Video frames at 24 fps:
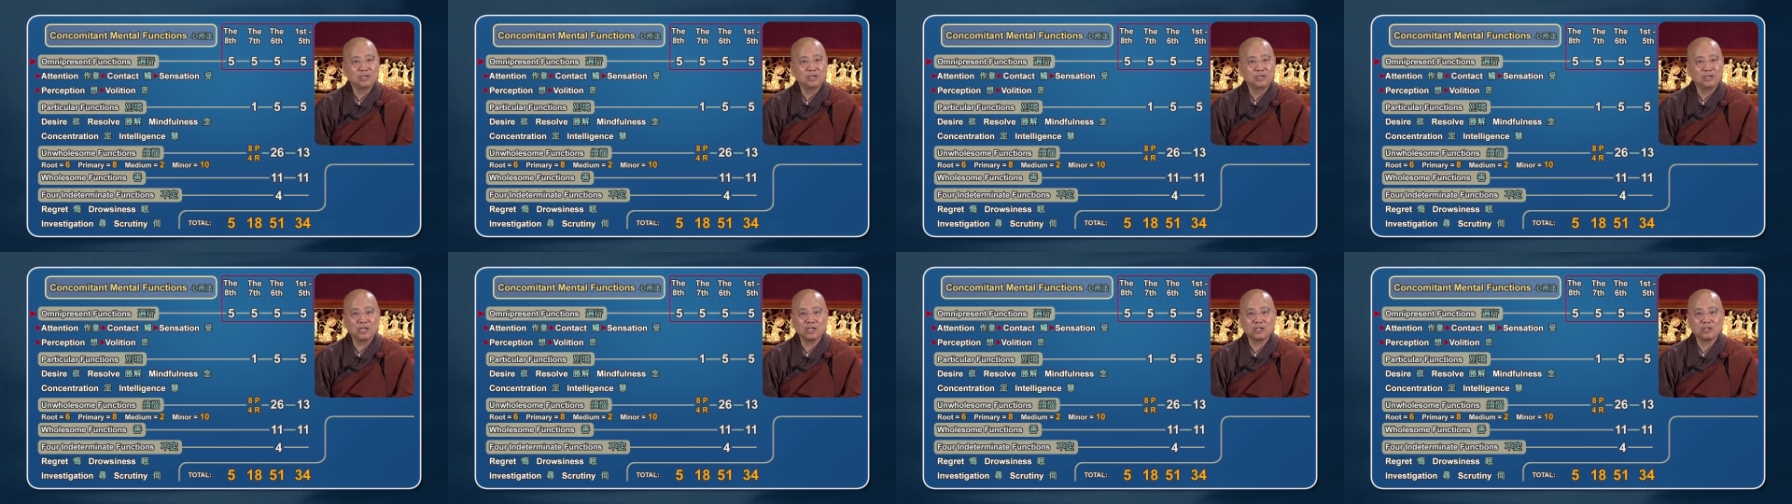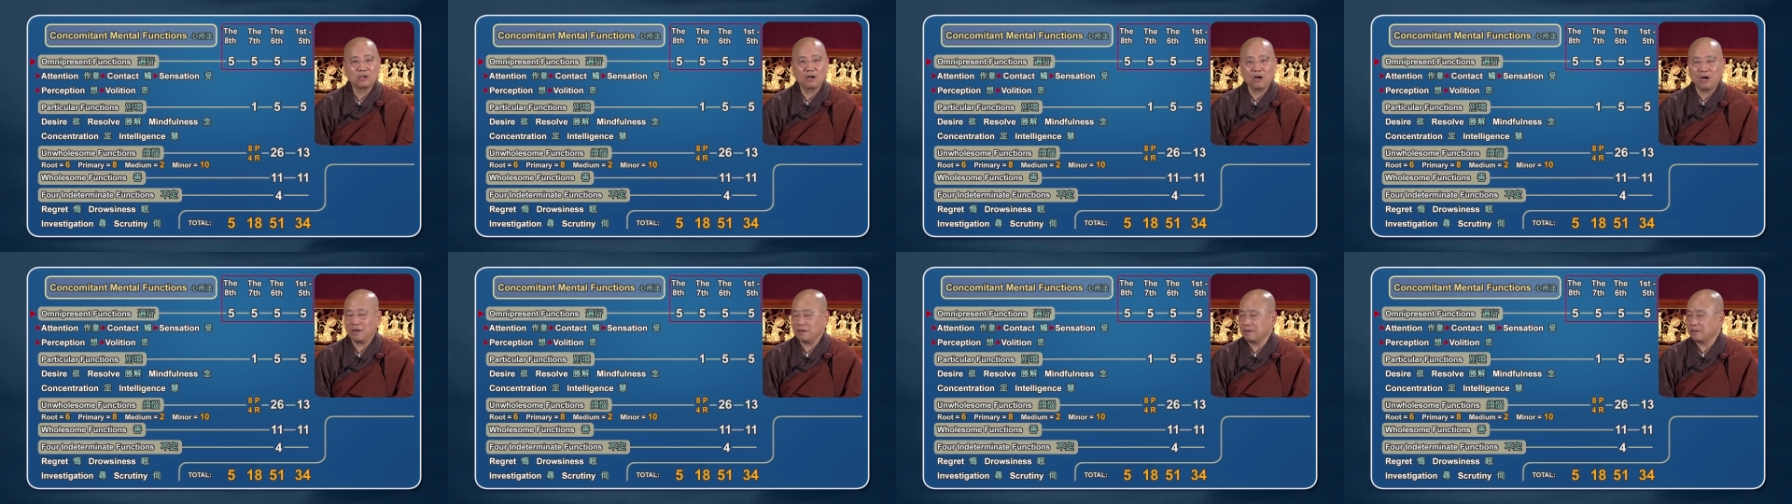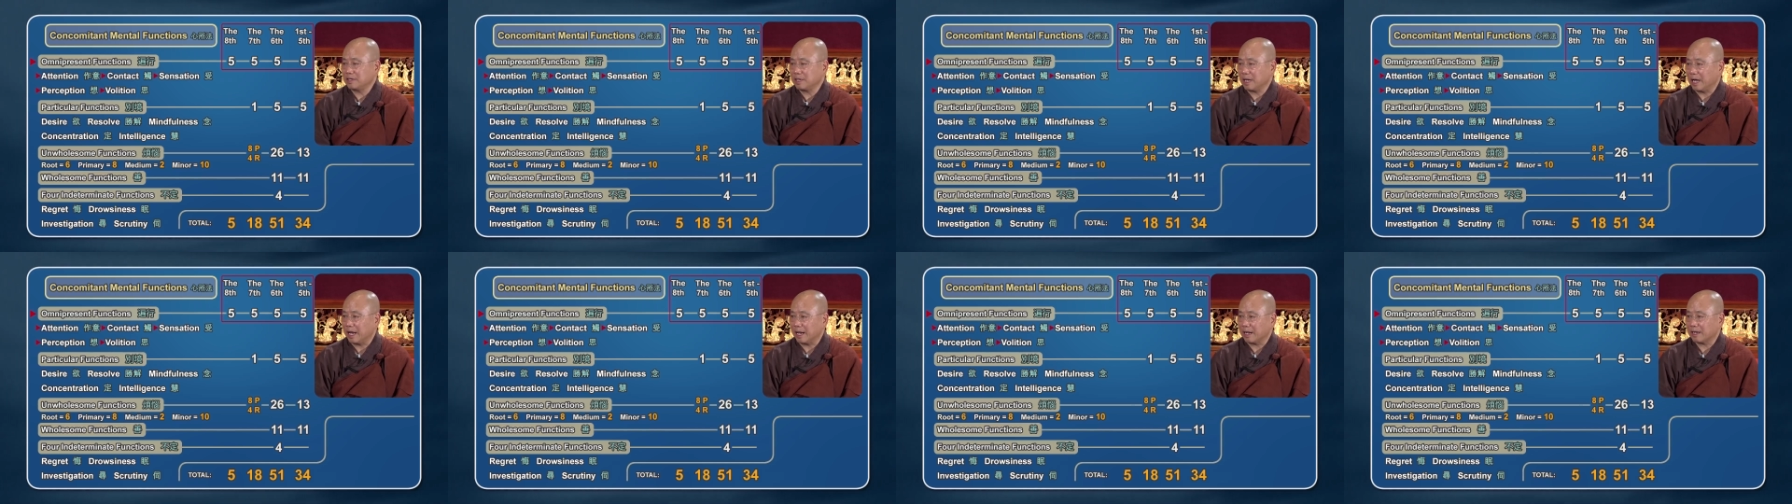need
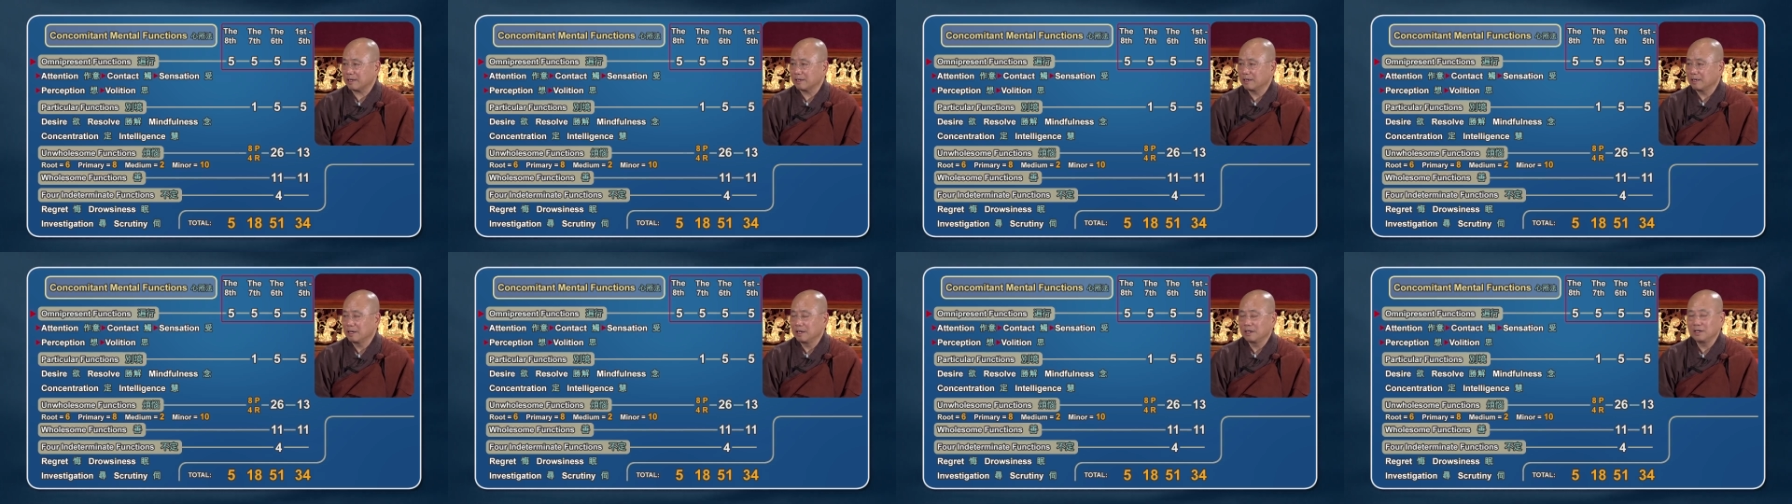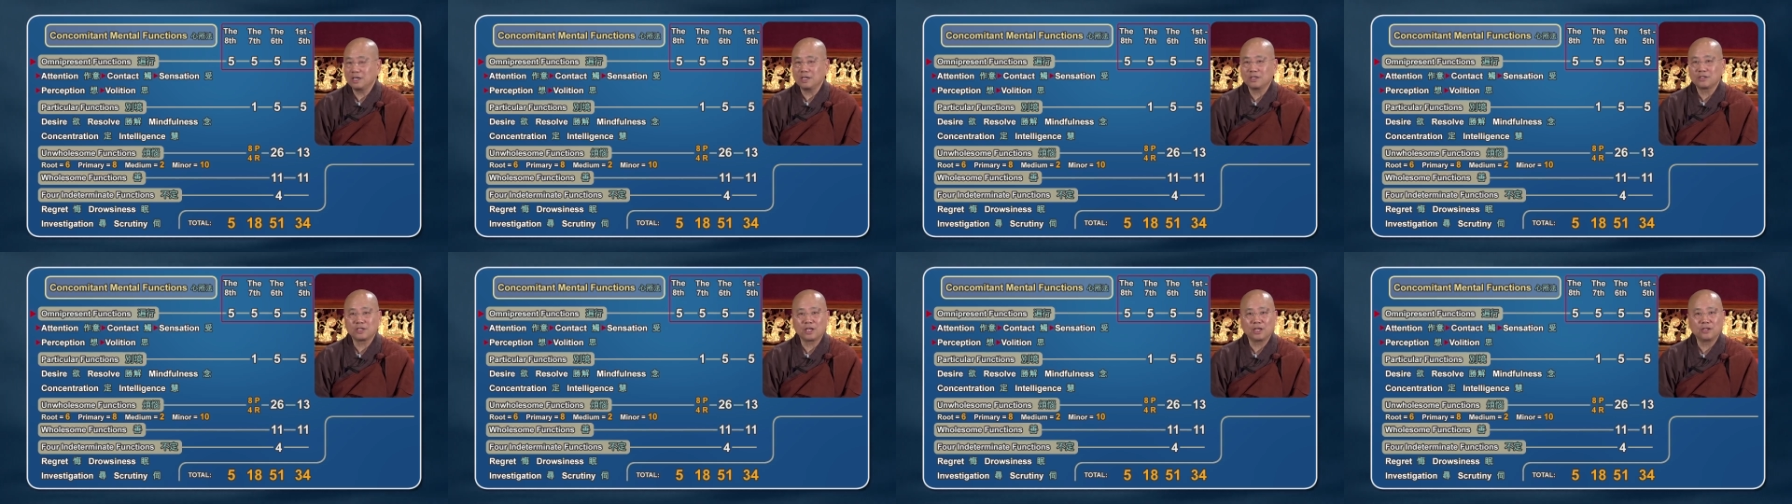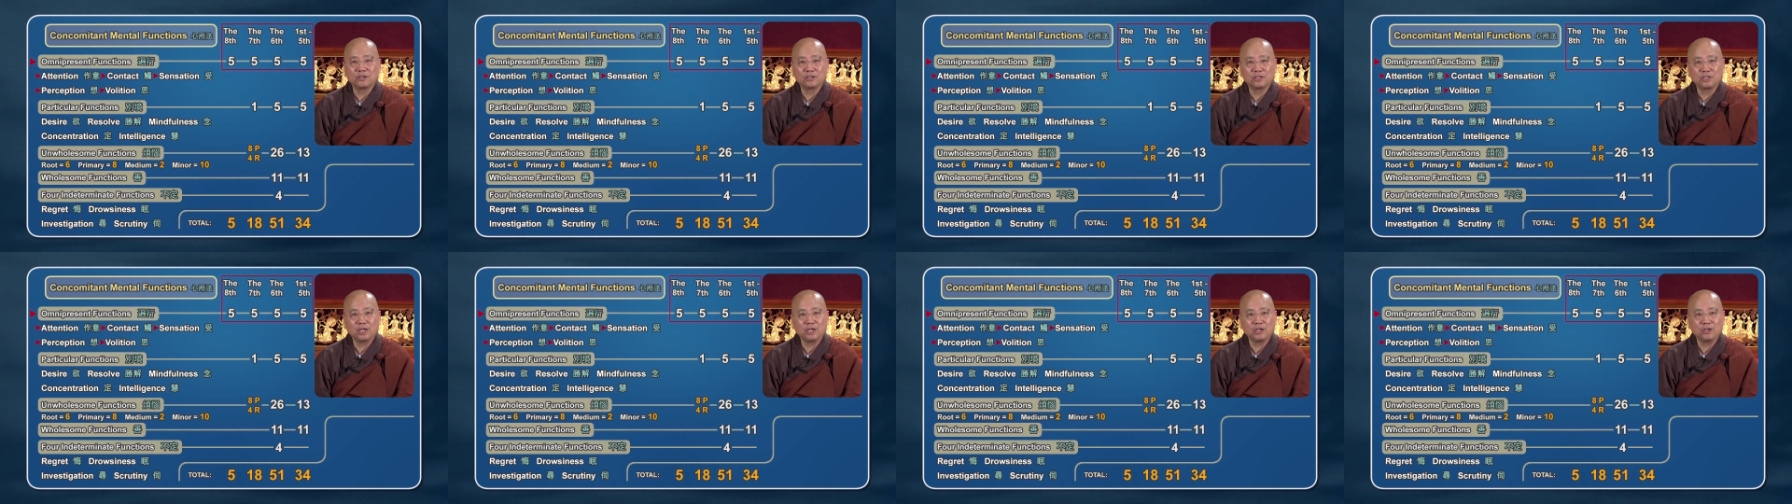contact, need
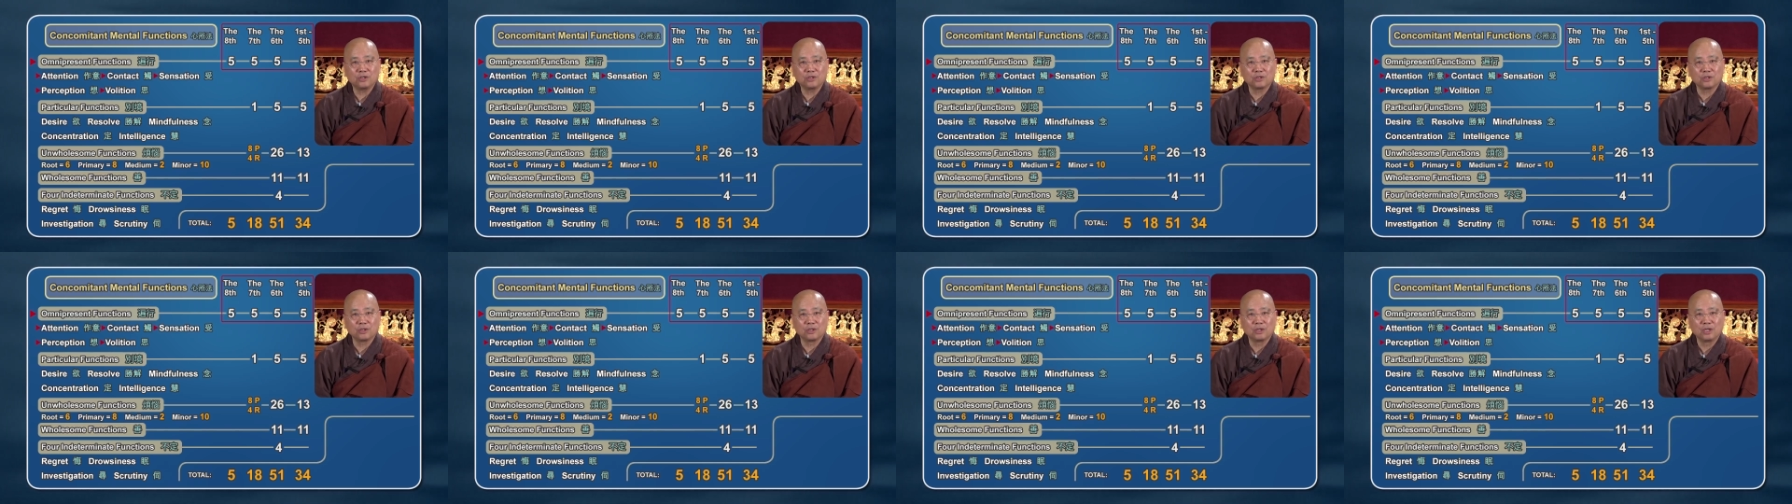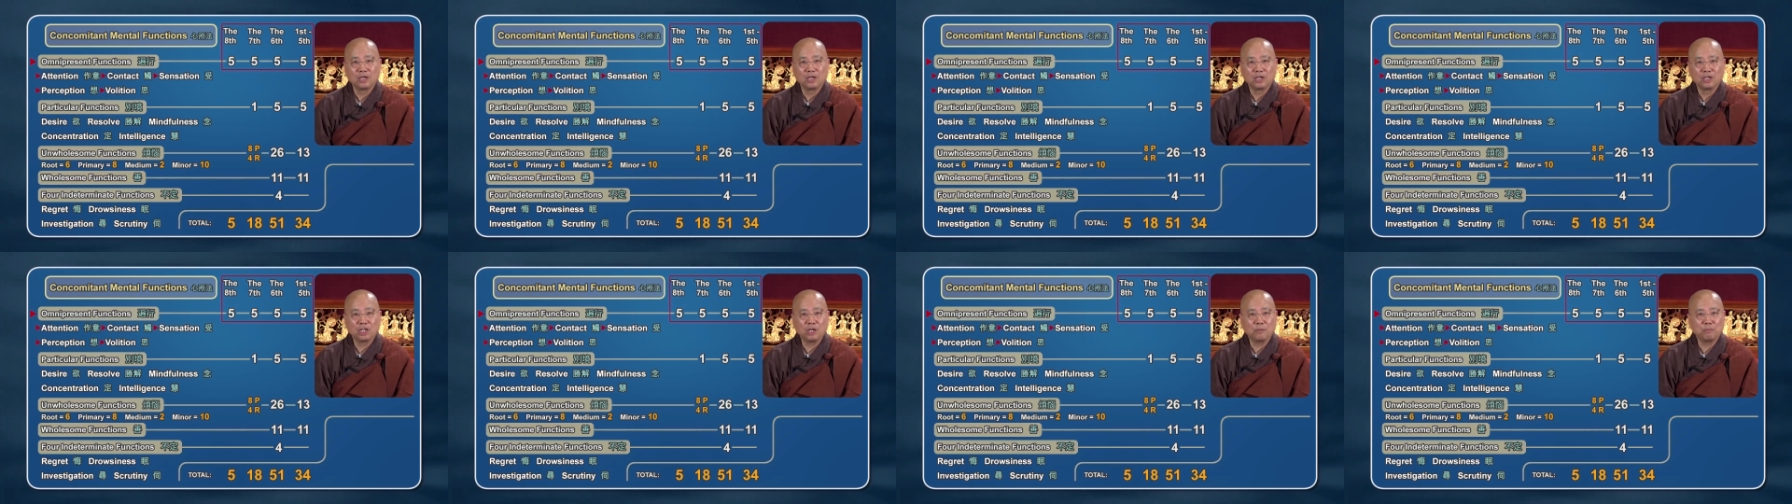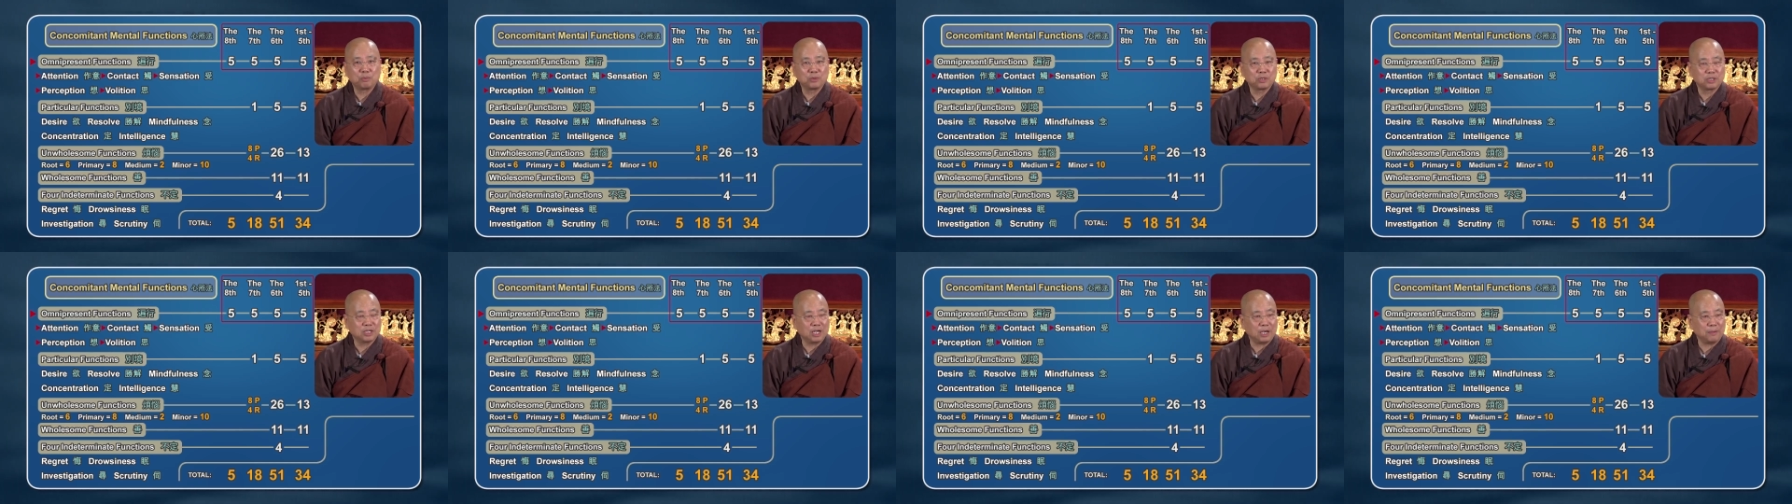sensation,
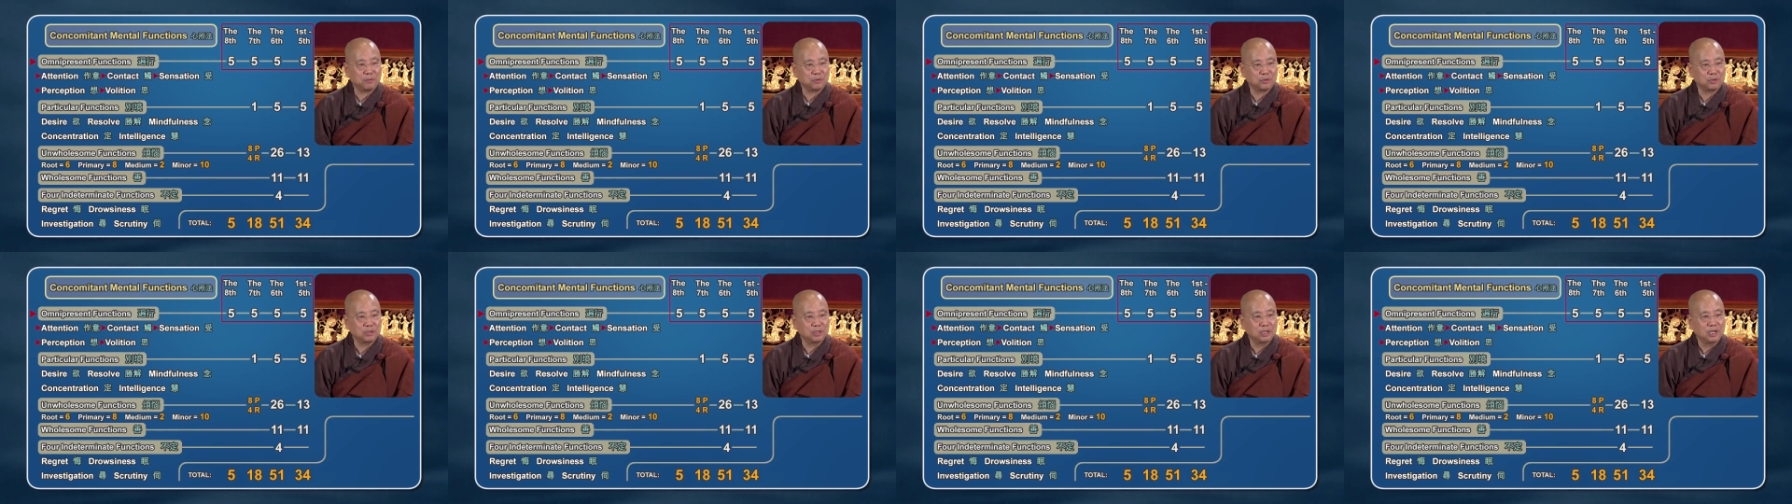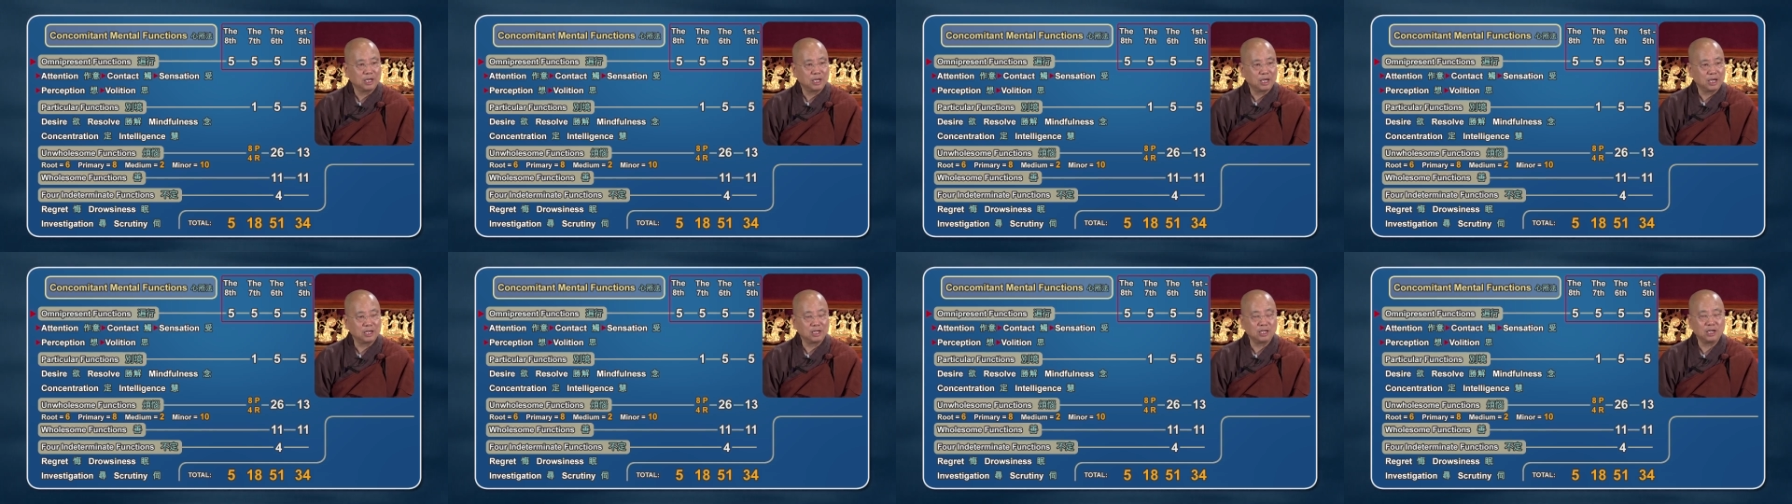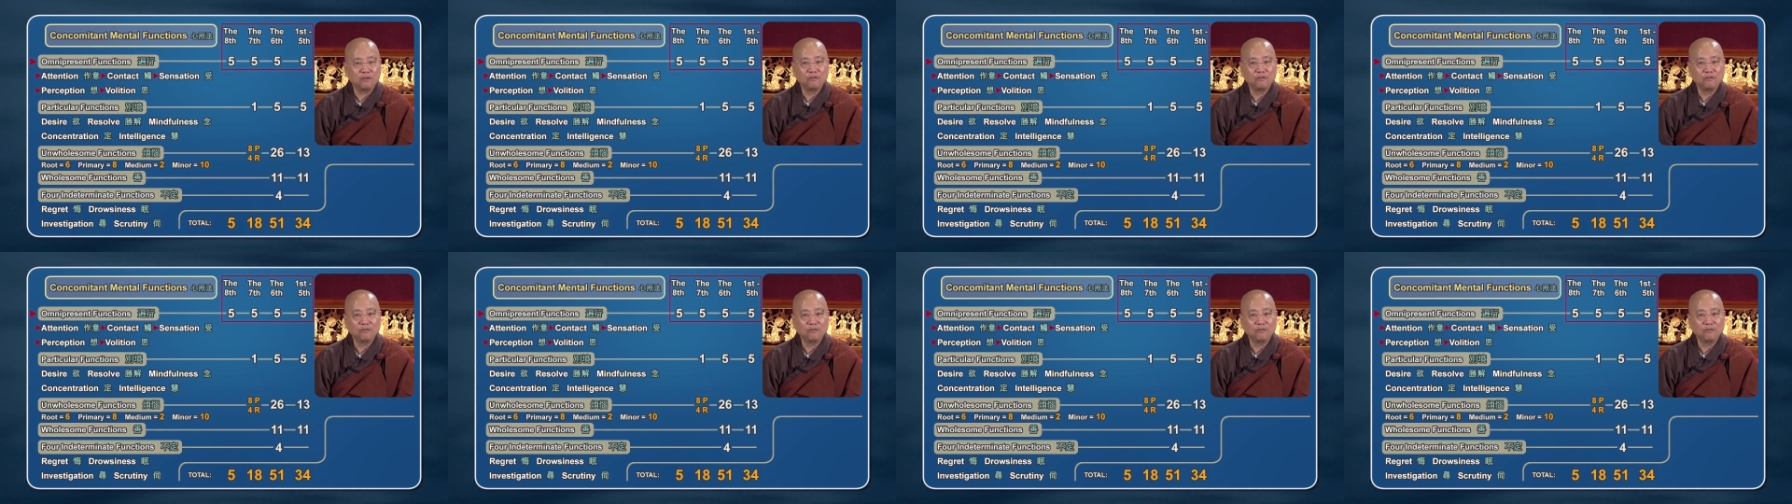need perception, and